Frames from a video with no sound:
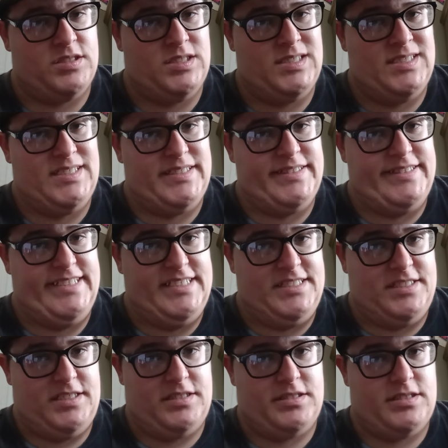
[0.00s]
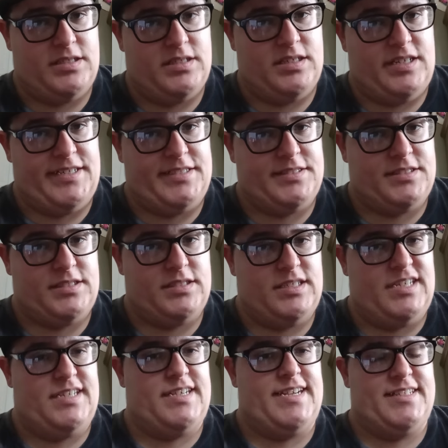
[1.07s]
decent as, as
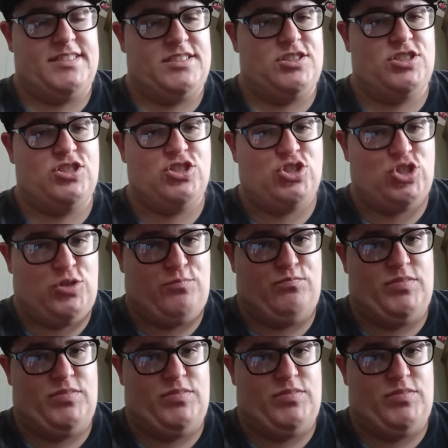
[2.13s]
it should be